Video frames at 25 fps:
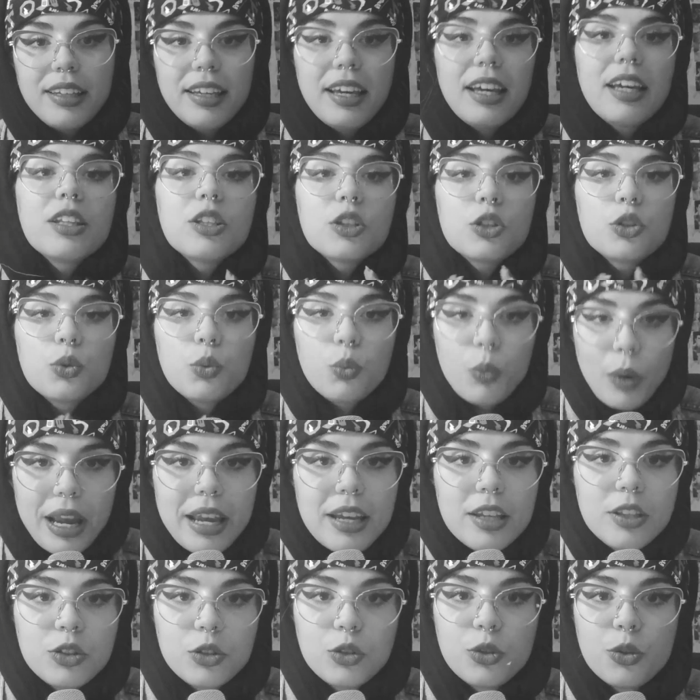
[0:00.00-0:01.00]
can't
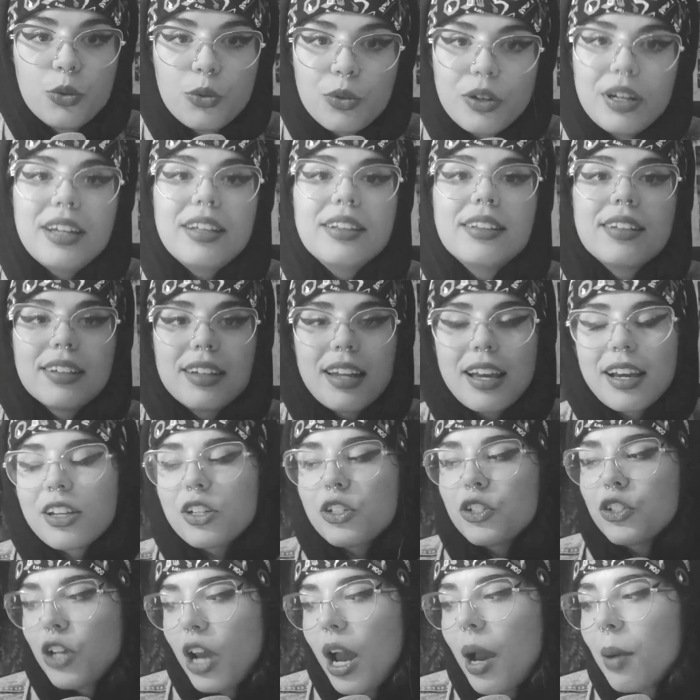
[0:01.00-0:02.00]
wait to read the
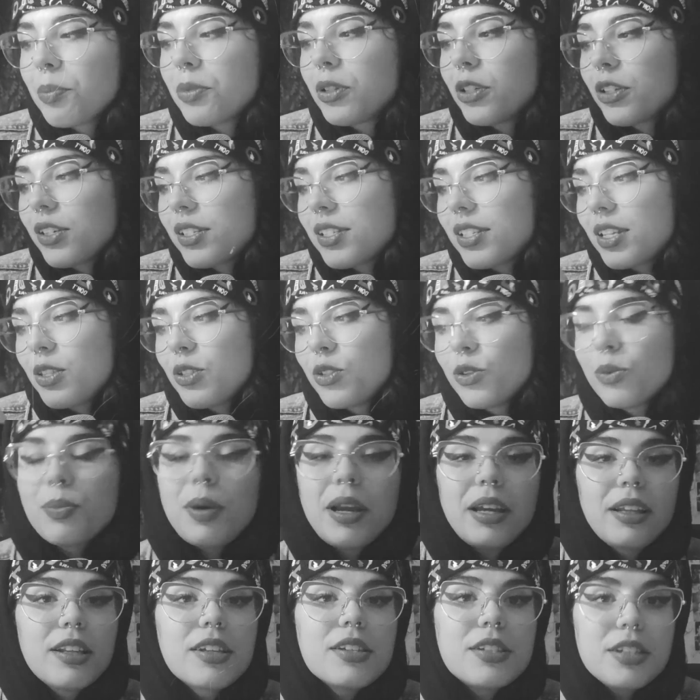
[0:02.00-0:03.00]
next chapters and to
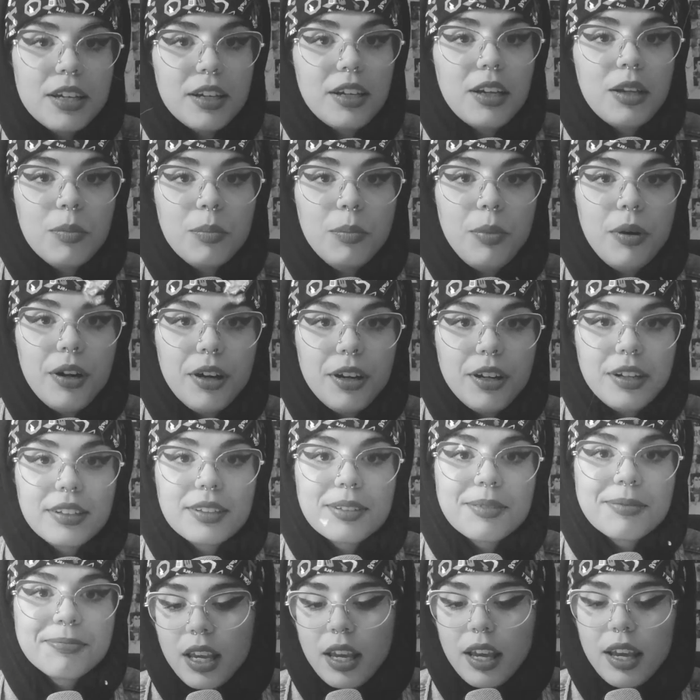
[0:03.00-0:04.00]
make the second part.
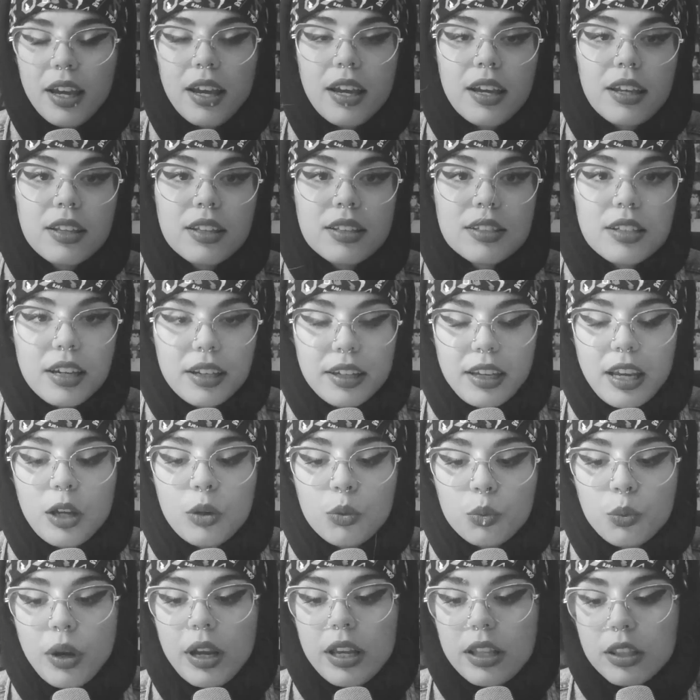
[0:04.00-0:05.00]
And I
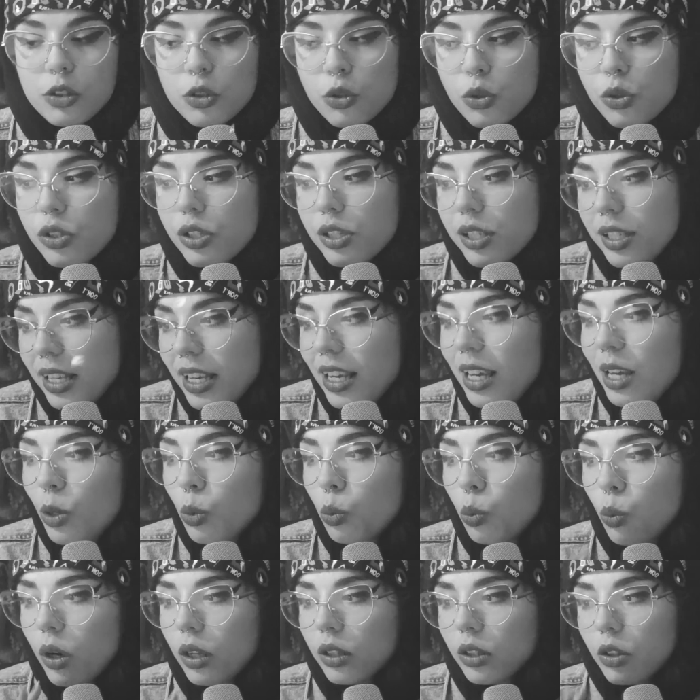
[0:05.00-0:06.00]
can't wait to see
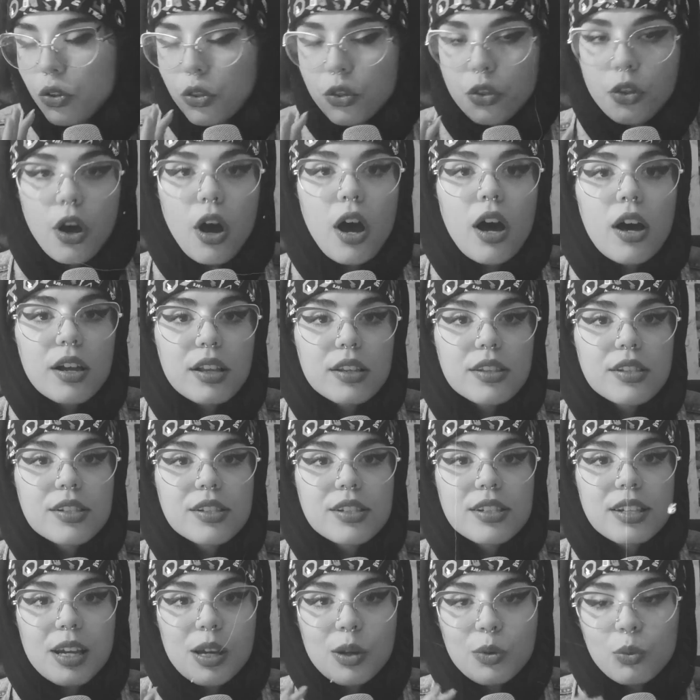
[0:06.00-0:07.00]
what
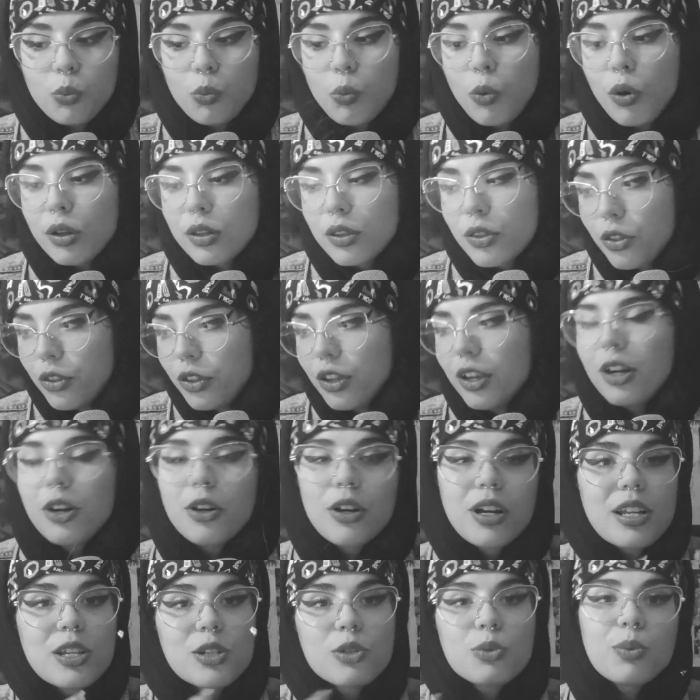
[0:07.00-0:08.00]
thoughts and what
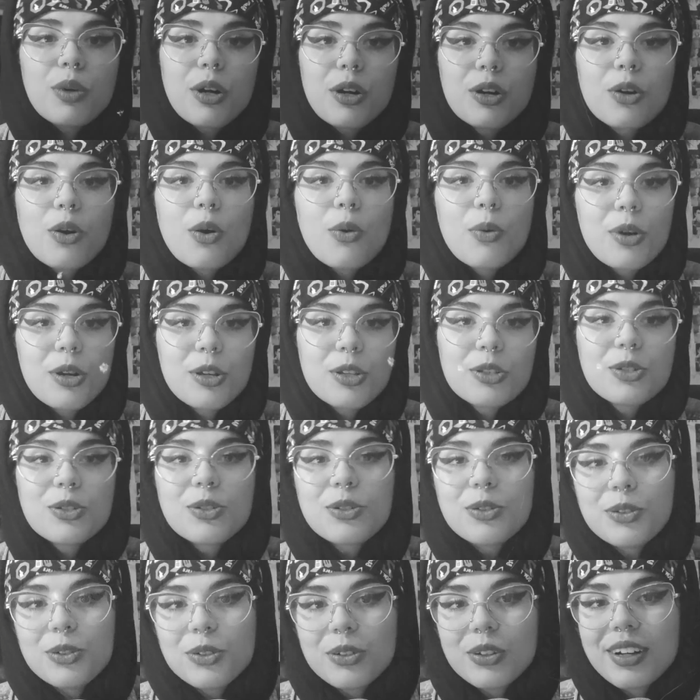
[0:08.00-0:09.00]
theories we're going
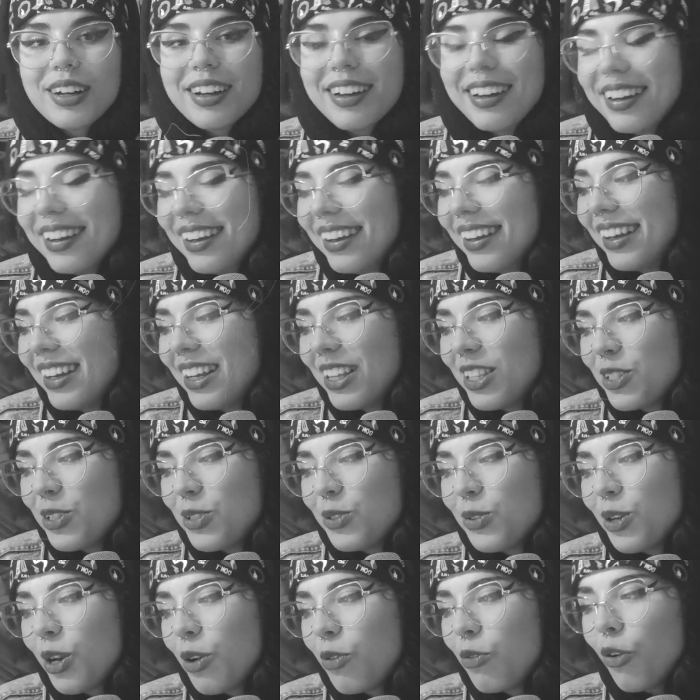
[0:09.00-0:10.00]
to
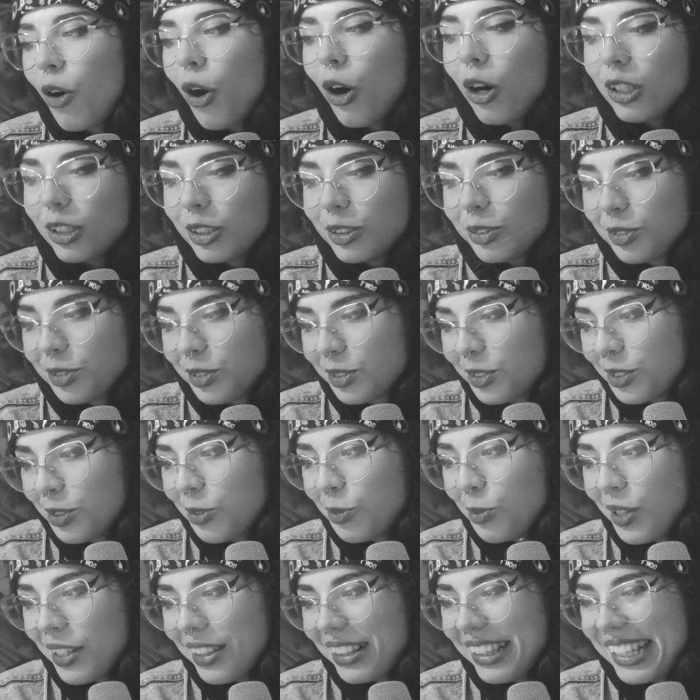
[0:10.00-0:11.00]
evolve
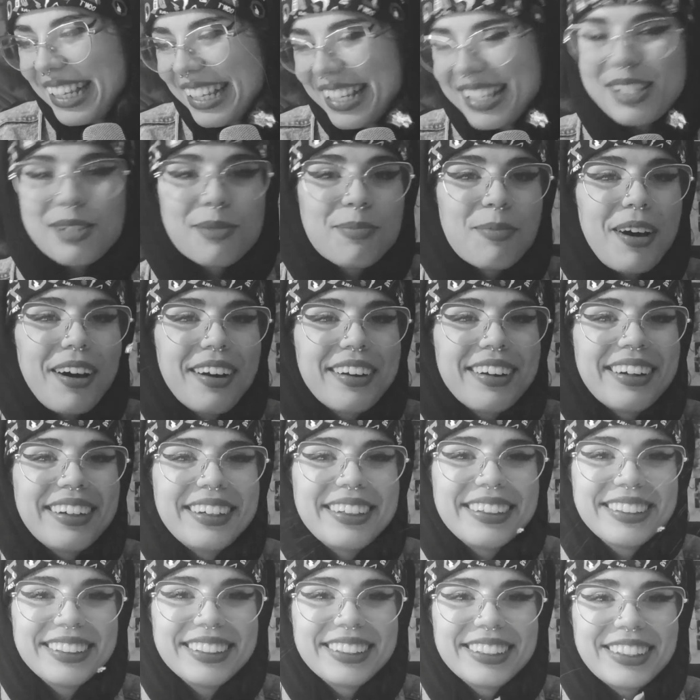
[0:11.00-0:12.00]
with this
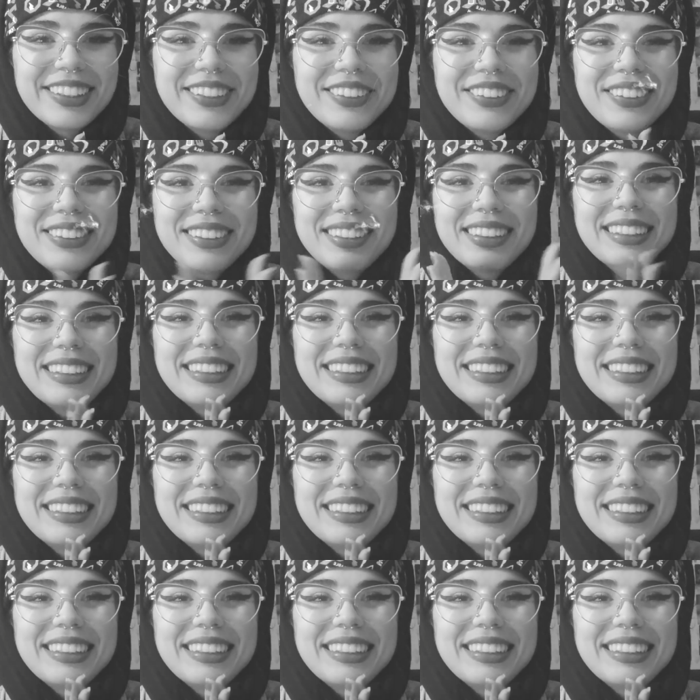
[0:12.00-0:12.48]
manga. So